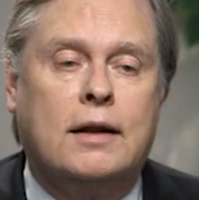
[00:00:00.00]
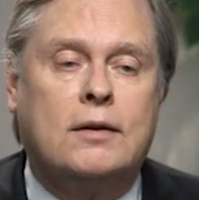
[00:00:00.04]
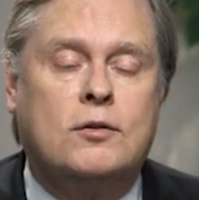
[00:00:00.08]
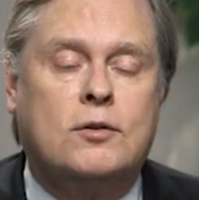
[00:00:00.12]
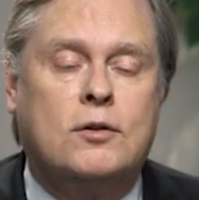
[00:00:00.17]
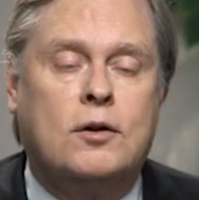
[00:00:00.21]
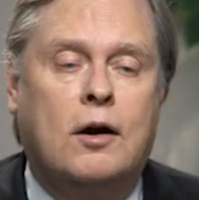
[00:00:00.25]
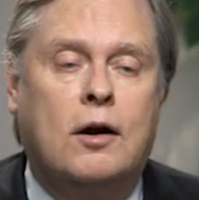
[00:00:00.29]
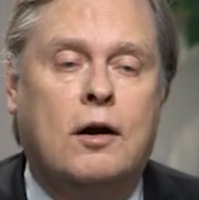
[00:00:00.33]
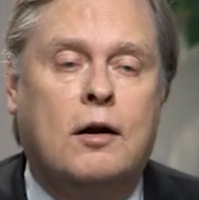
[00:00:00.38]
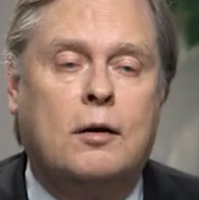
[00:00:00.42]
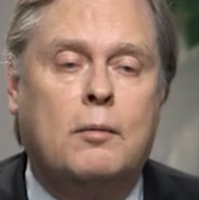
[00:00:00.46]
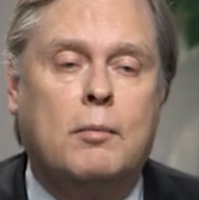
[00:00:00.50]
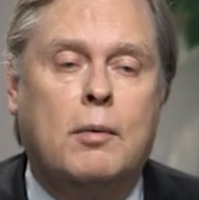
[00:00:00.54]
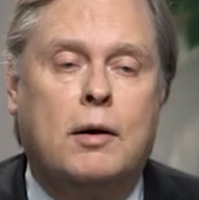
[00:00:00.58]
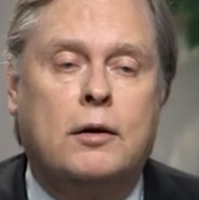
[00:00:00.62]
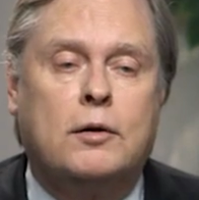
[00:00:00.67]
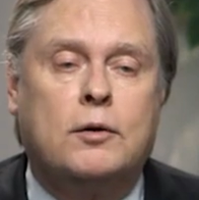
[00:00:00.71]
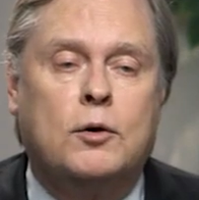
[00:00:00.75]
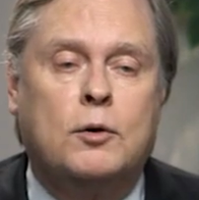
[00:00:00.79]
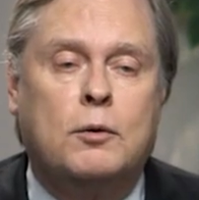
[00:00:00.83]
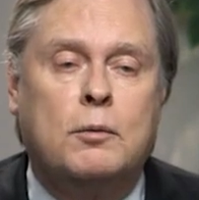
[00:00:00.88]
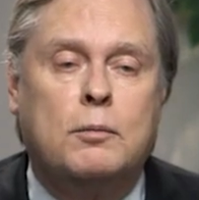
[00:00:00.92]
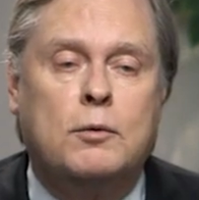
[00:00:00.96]
let's talk
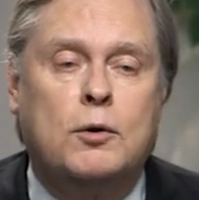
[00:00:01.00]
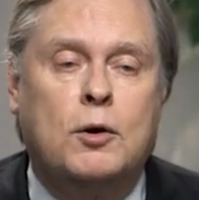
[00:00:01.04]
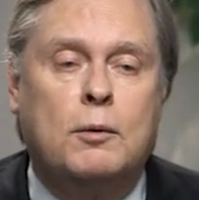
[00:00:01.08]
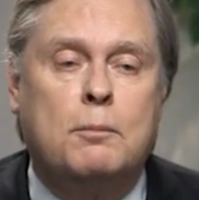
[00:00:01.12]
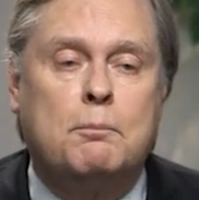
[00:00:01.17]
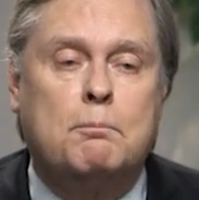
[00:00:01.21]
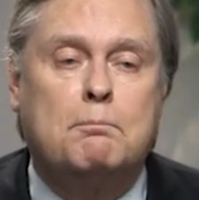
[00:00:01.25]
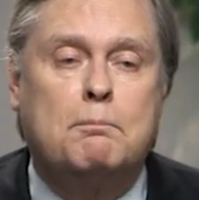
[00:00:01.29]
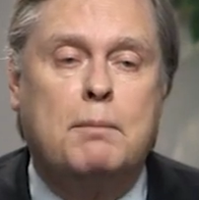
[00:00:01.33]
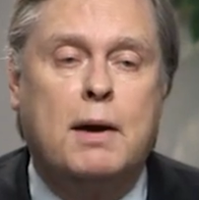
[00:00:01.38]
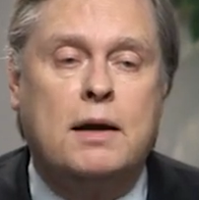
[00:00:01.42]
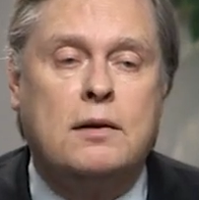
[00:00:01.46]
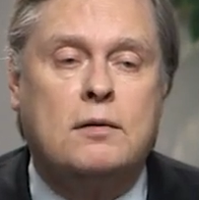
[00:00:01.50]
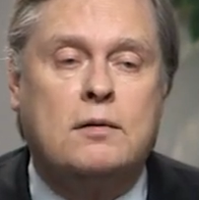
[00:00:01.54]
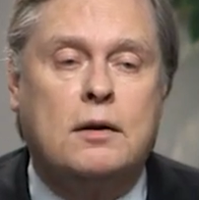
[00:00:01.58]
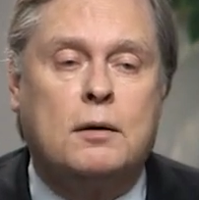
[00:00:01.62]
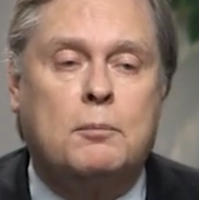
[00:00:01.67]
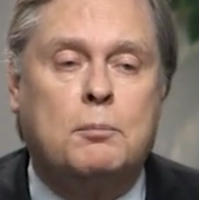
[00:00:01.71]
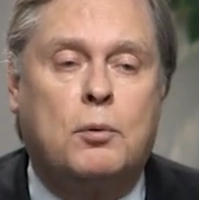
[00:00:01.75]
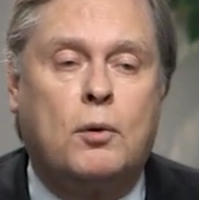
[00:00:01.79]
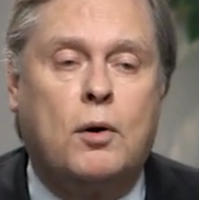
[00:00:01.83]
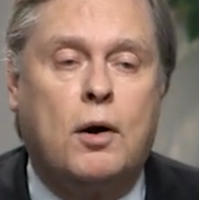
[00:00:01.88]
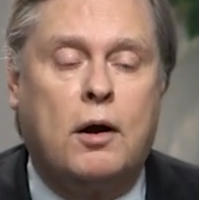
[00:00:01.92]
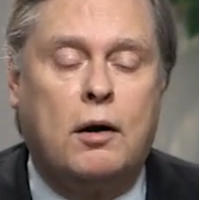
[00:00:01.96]
about your
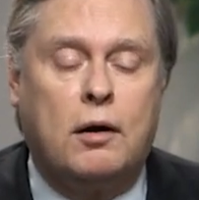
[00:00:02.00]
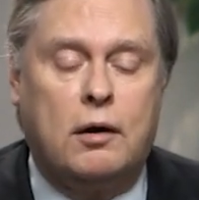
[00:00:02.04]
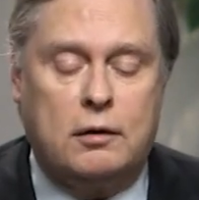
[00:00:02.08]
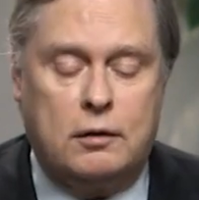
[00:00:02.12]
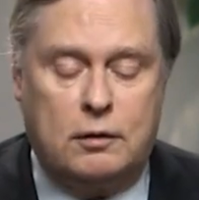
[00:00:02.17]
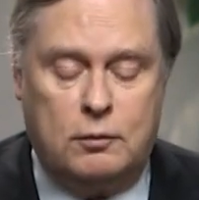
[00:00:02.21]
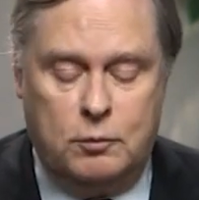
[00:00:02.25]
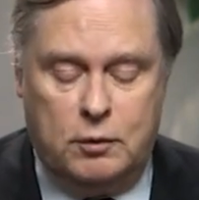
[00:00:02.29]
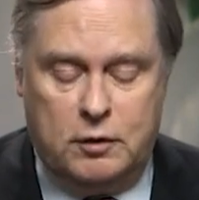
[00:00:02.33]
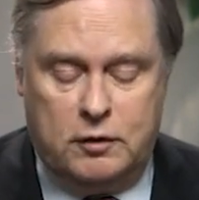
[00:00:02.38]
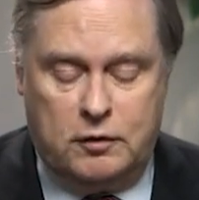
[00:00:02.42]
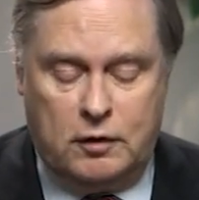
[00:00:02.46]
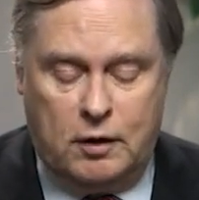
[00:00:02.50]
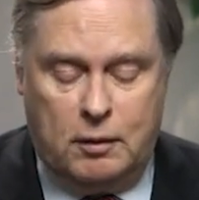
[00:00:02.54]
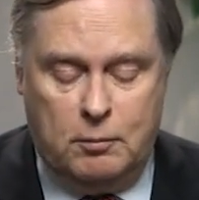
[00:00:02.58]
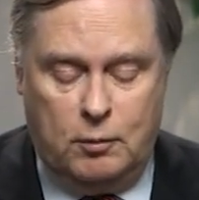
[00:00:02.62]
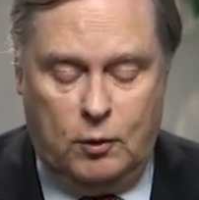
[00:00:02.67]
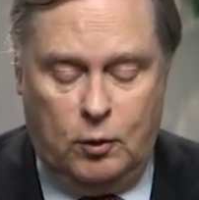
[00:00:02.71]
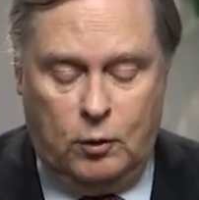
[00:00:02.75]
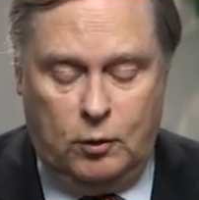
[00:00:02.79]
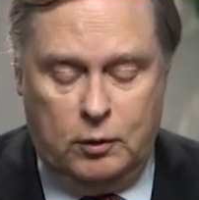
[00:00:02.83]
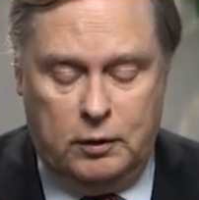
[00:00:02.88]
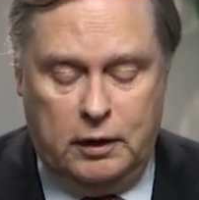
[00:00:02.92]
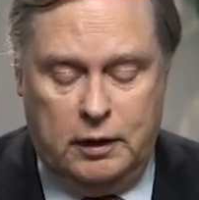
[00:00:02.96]
basic product, which I'm
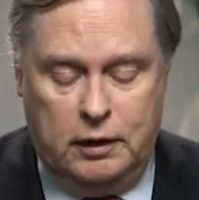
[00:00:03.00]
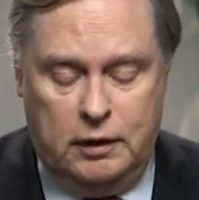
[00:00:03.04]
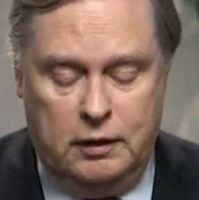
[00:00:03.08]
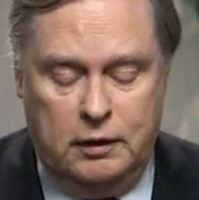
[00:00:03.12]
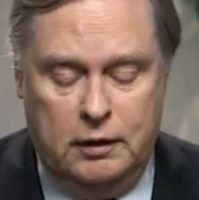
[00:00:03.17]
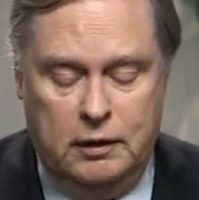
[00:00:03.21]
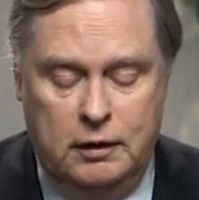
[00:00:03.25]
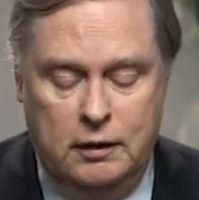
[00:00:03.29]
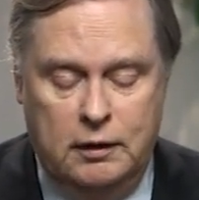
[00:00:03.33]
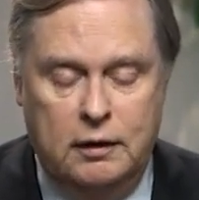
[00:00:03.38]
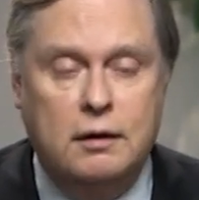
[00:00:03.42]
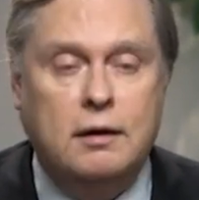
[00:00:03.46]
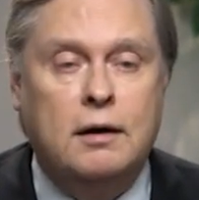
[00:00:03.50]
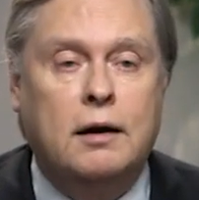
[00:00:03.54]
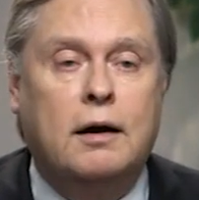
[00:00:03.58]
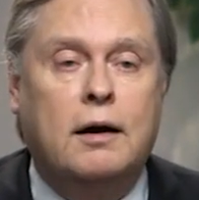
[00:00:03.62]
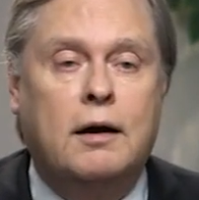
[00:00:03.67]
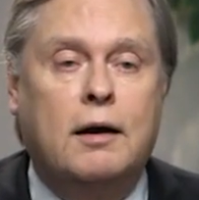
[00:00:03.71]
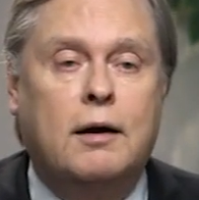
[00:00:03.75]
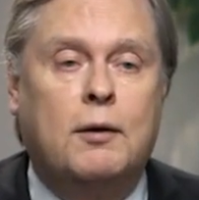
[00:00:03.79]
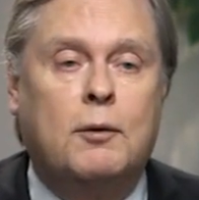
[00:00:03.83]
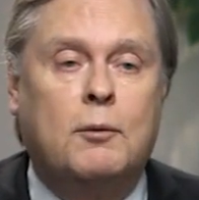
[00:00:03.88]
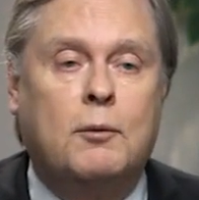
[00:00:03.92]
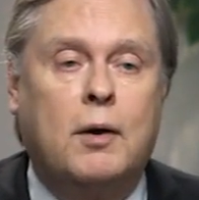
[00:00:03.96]
holding
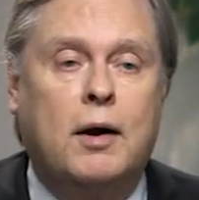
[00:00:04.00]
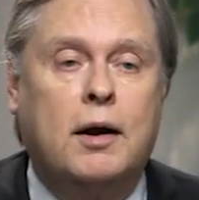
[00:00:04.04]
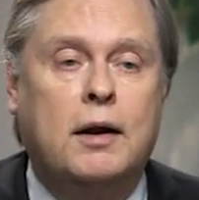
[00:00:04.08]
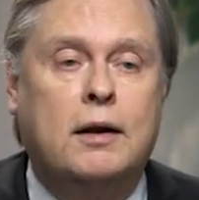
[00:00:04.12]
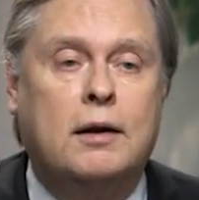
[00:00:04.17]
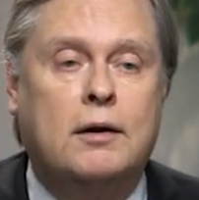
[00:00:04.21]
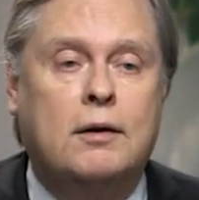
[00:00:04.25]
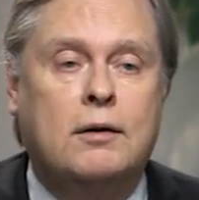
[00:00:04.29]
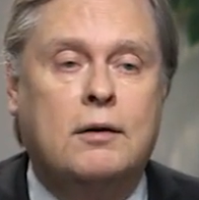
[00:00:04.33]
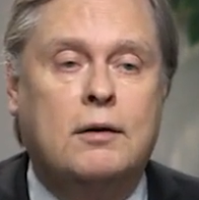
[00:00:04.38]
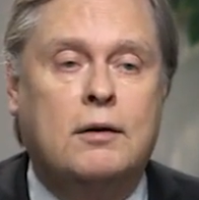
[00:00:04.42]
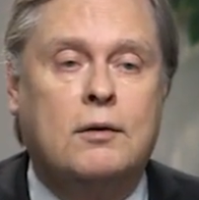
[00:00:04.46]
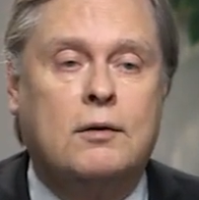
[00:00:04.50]
right here.